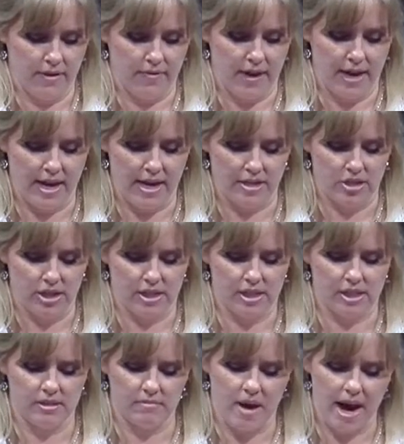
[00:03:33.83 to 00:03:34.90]
that he should
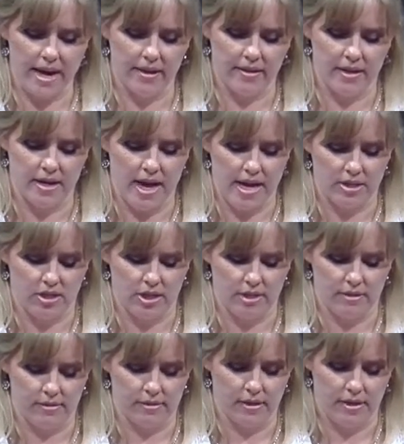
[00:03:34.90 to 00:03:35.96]
smite the
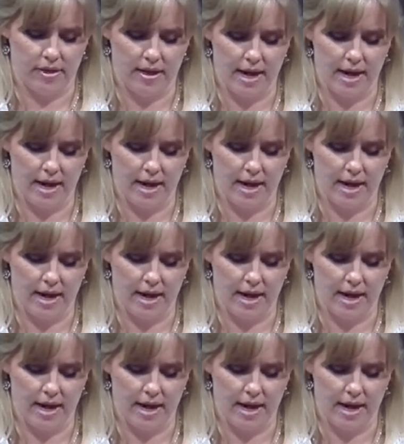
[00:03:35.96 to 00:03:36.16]
nations,